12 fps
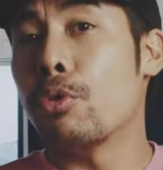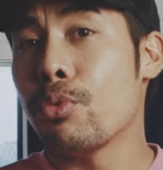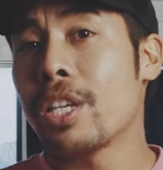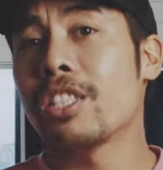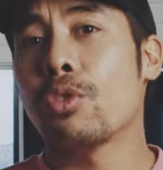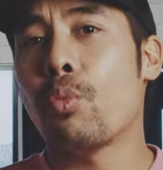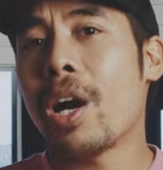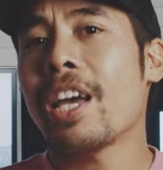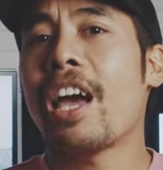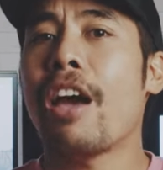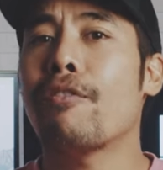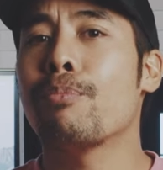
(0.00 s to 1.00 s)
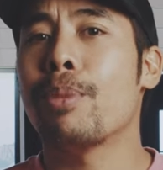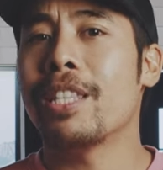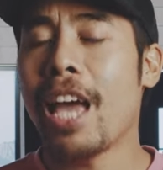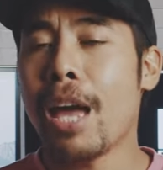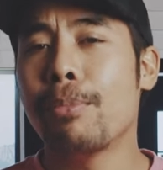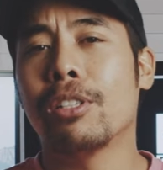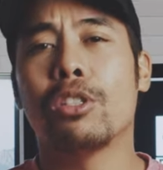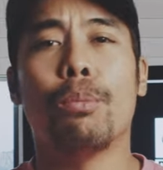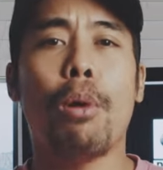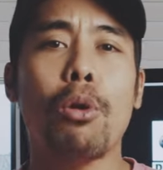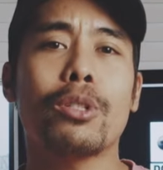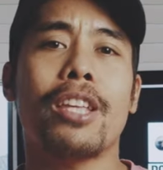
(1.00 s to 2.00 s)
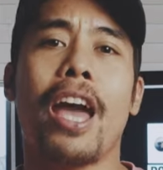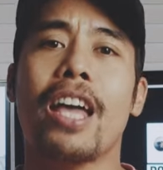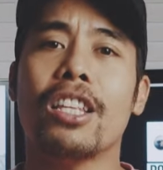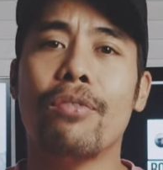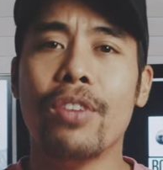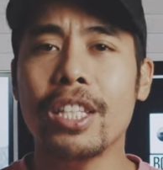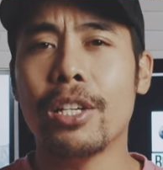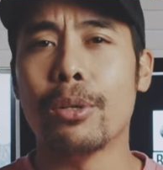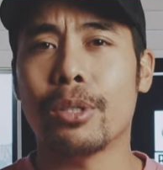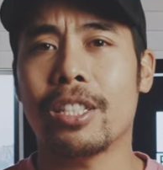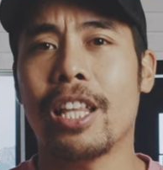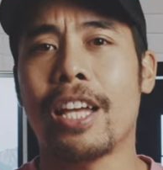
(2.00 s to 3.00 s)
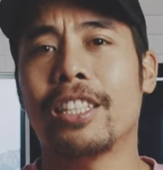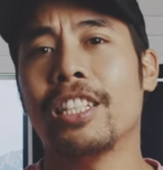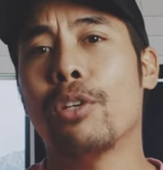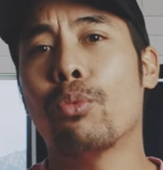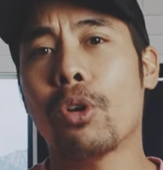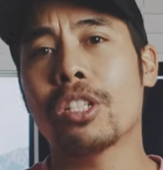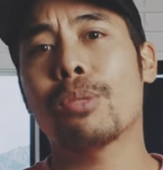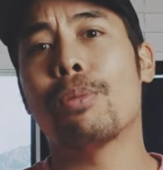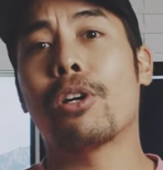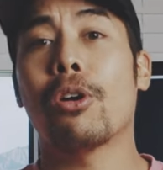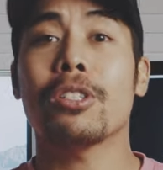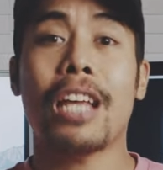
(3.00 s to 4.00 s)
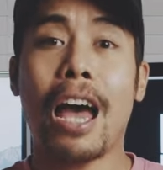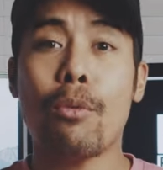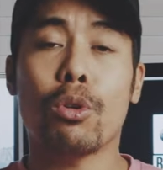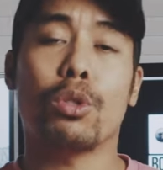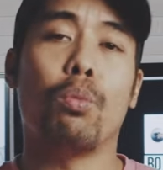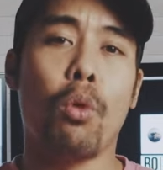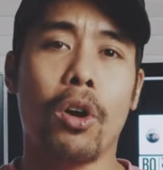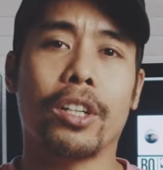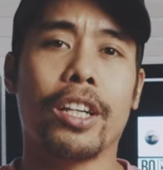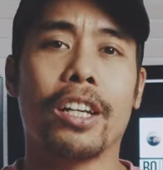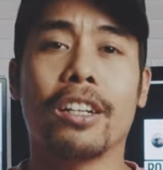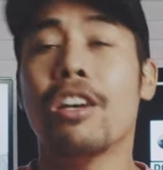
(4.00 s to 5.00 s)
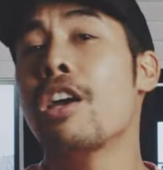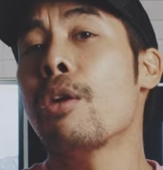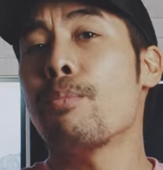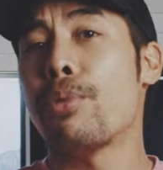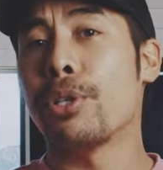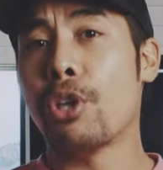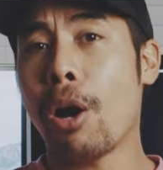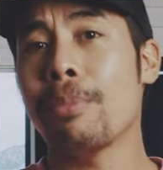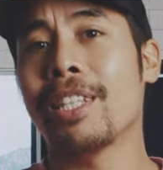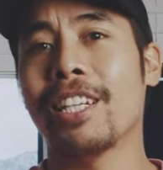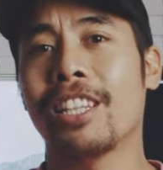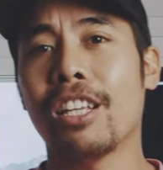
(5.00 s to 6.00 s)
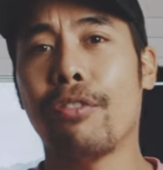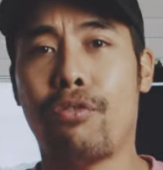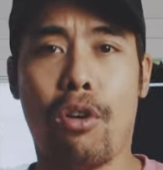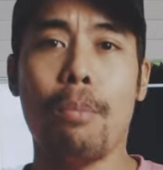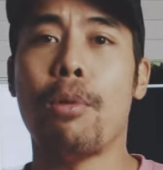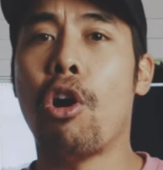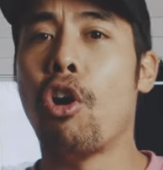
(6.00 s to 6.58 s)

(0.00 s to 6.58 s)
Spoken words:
The reason why I haven't been able to post any videos lately was because I was working, predominantly from